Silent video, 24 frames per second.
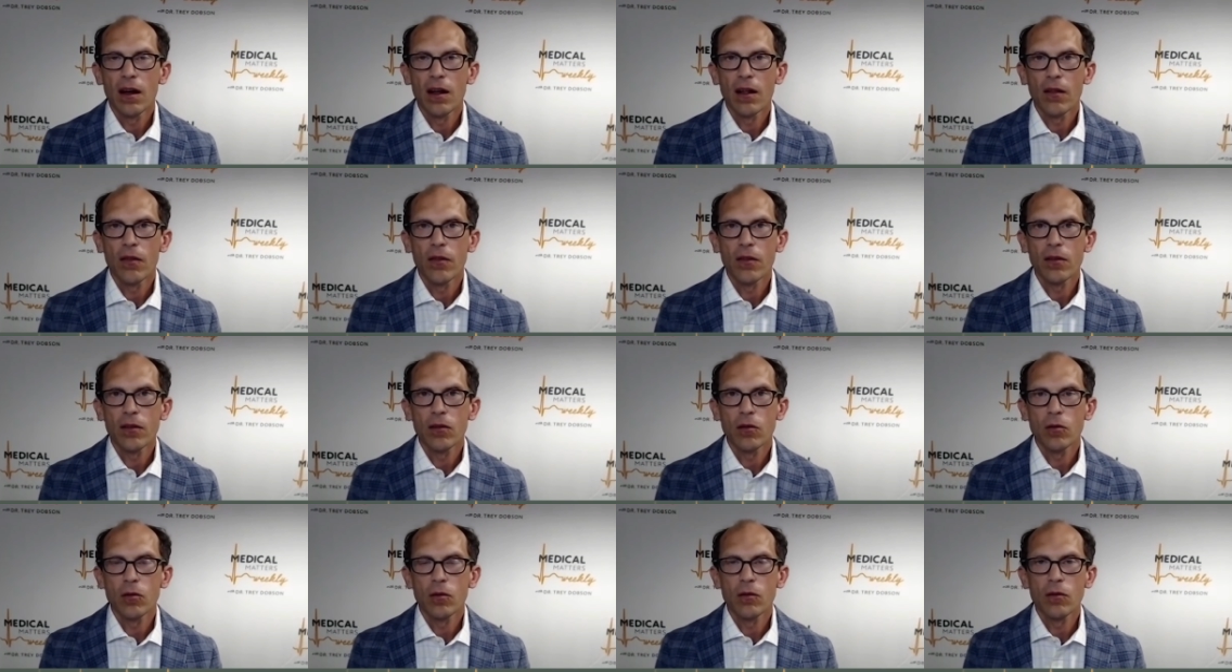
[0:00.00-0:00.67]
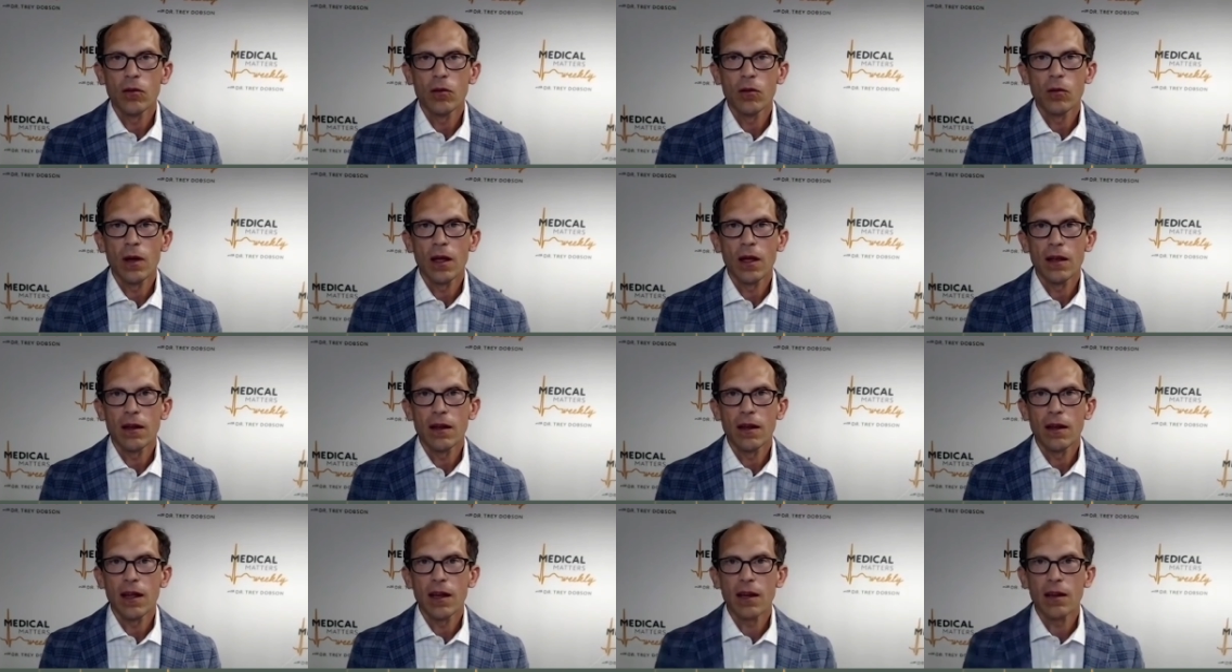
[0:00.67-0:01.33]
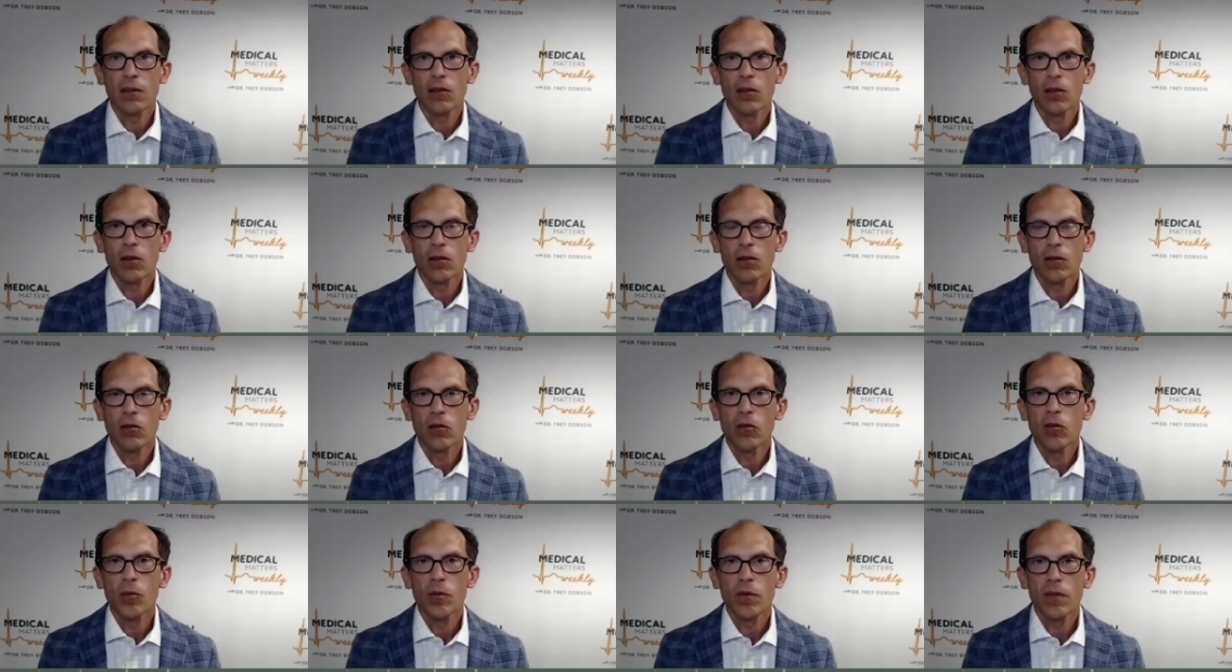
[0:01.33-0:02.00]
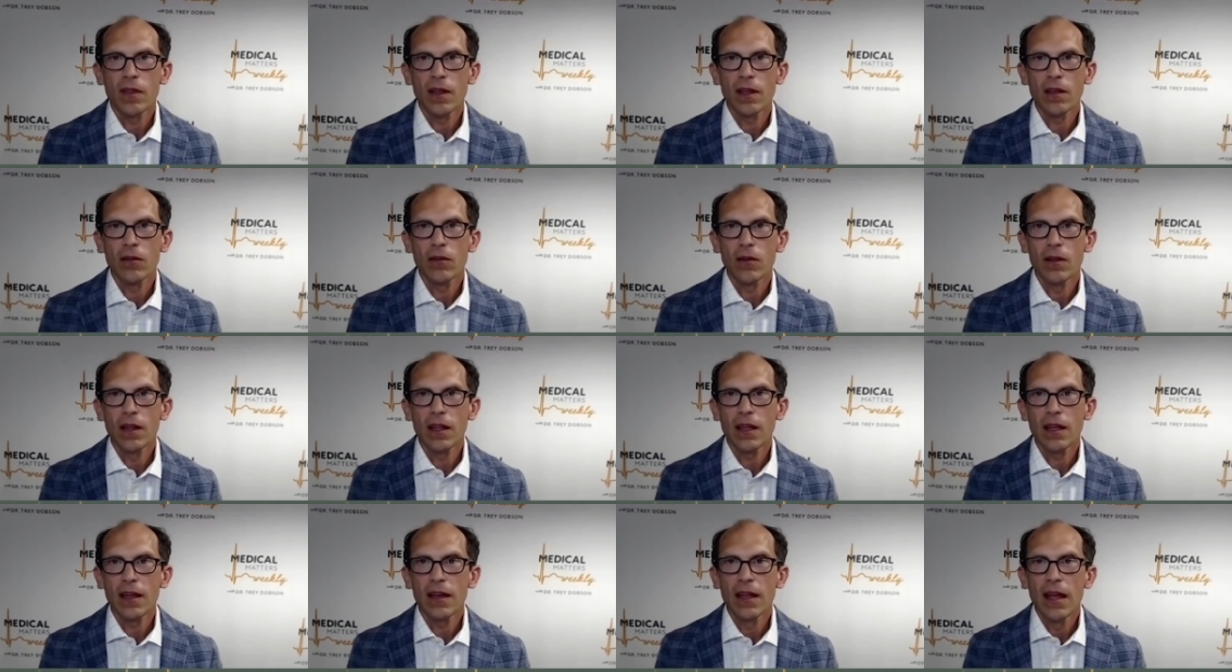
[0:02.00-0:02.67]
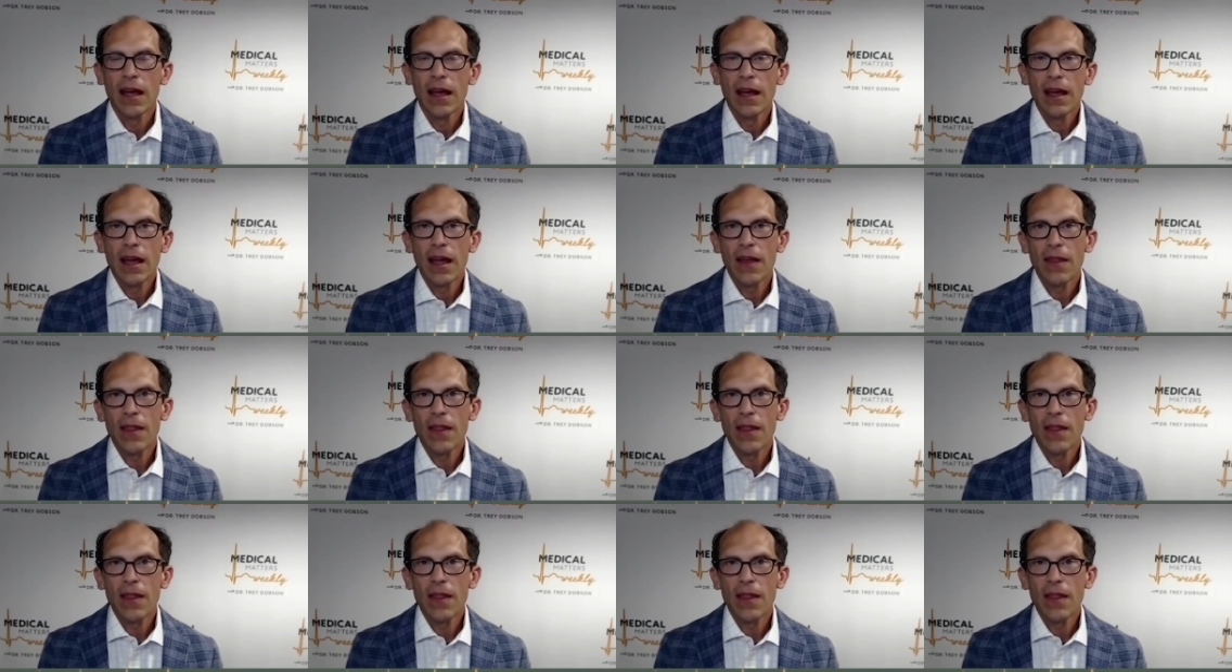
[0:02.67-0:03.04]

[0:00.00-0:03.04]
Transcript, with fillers: uh, the two of you and, and your groups that you lead.